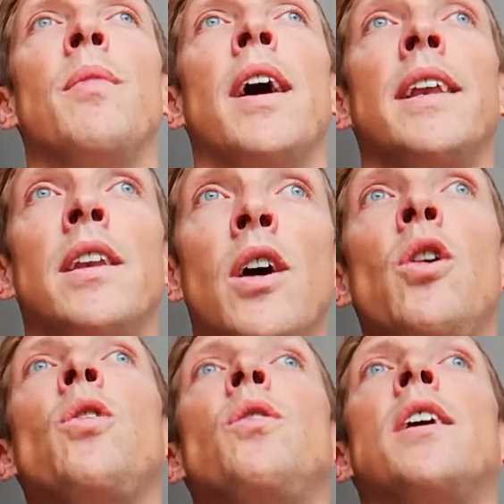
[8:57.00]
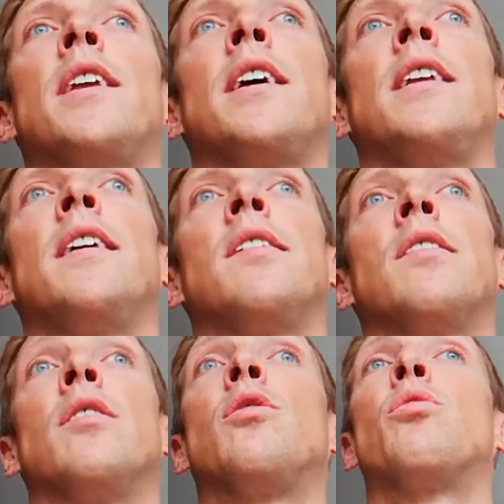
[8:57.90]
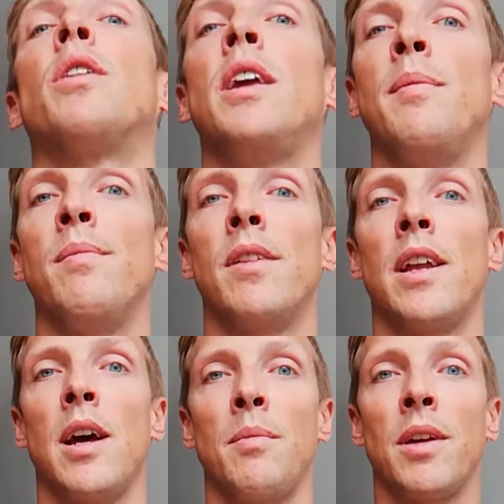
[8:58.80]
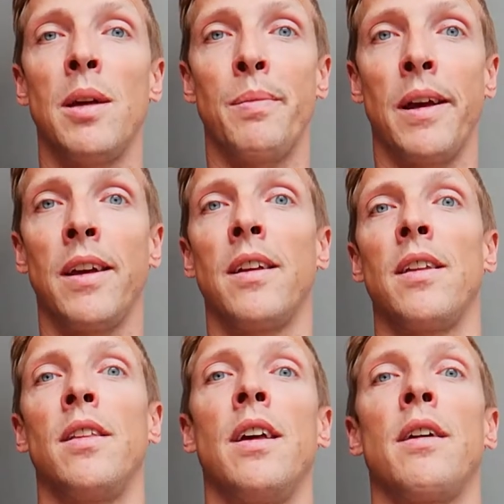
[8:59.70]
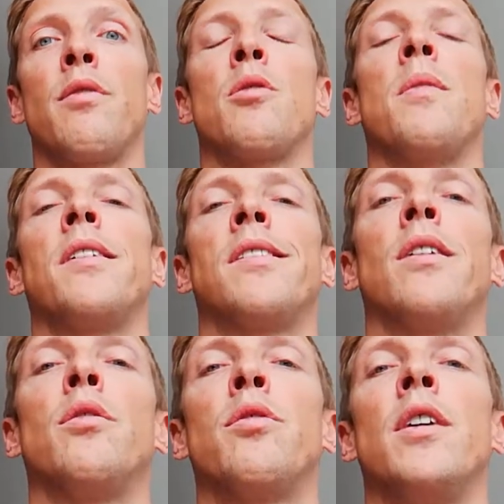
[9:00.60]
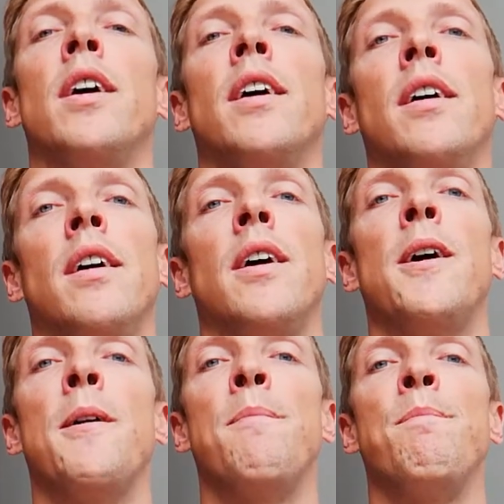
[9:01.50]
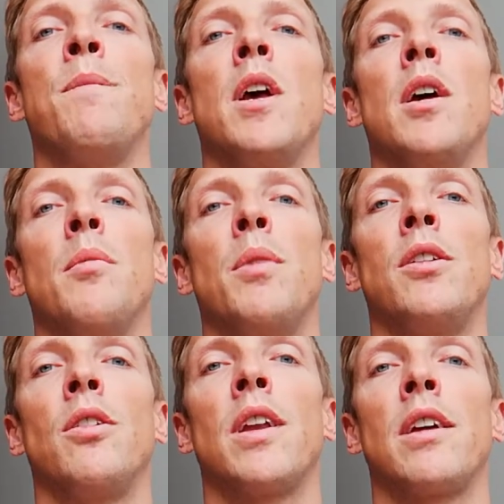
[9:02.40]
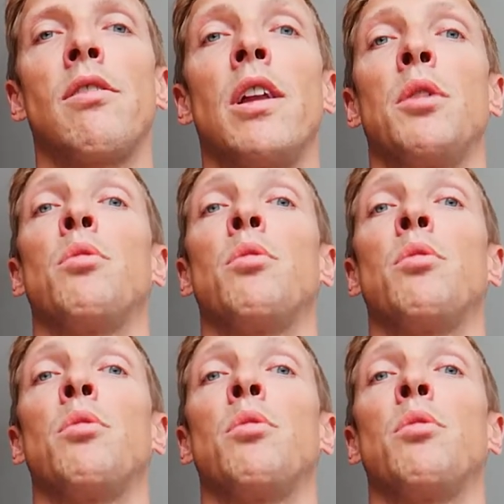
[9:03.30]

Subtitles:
I know that it is a dream that I'm keeping there for myself. Um, but you can actually